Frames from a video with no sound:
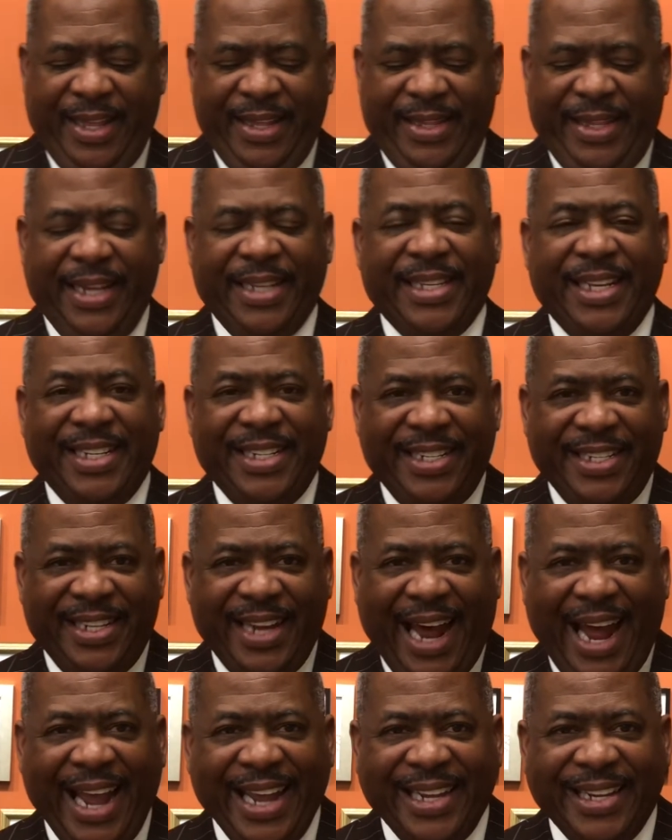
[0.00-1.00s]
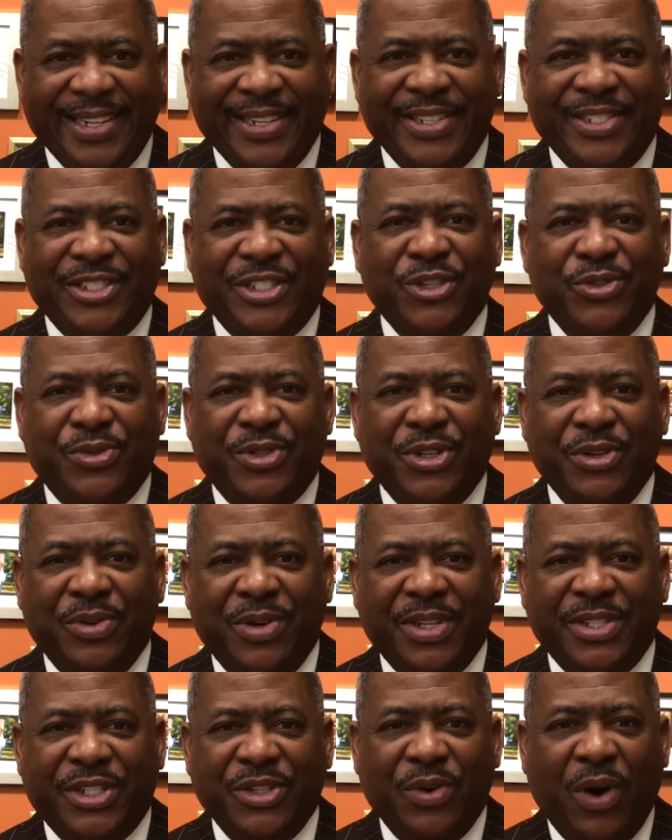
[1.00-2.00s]
The desire
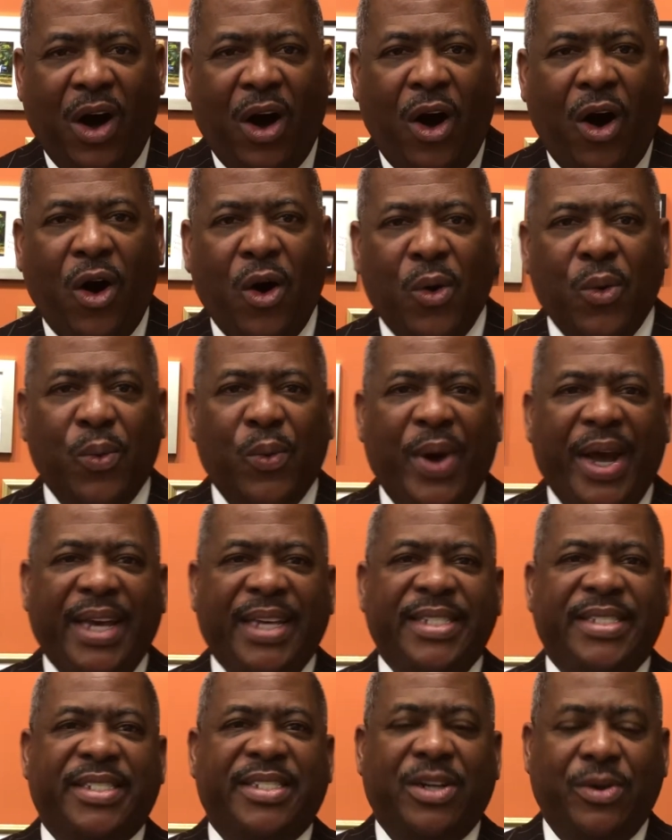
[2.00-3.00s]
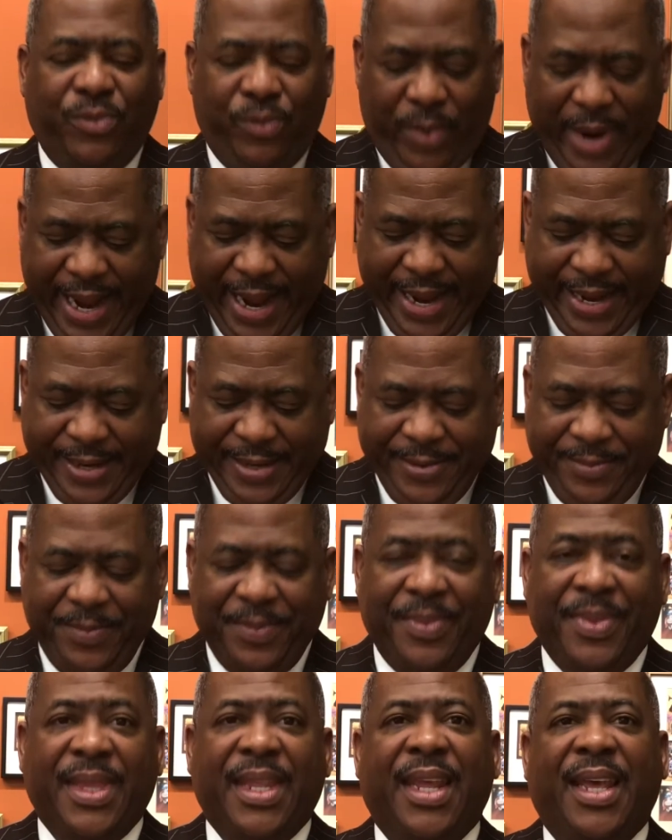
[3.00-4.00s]
to always correct
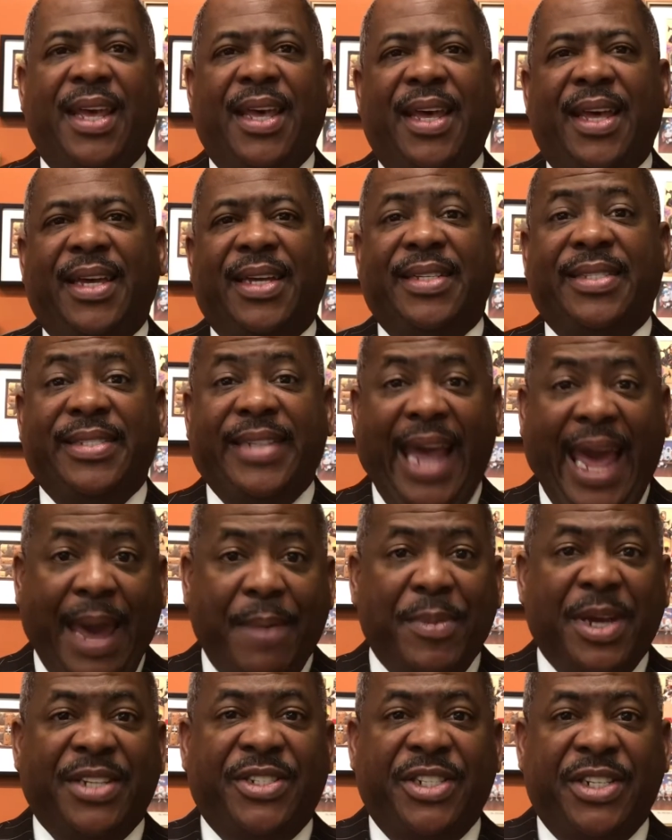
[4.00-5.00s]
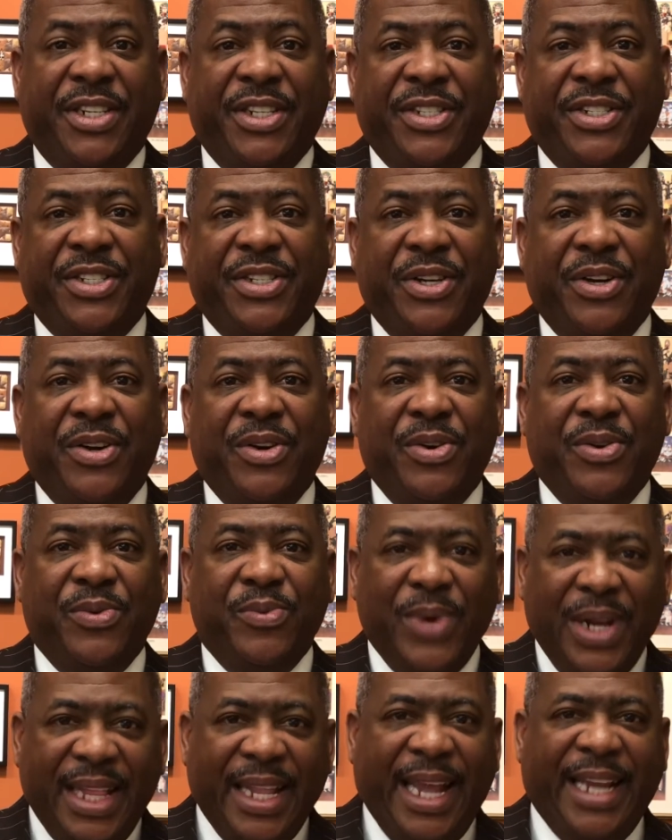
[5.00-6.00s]
damages
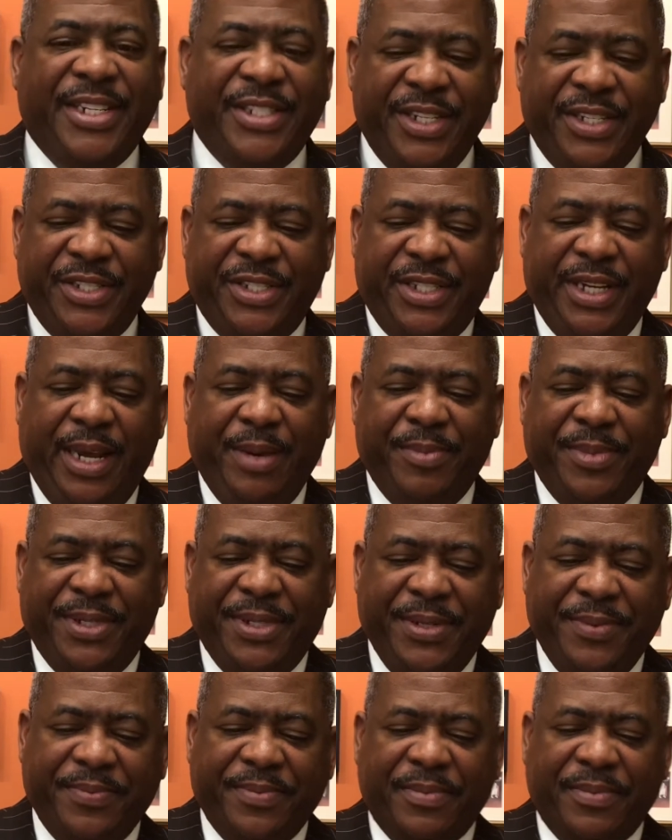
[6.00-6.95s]
relationships.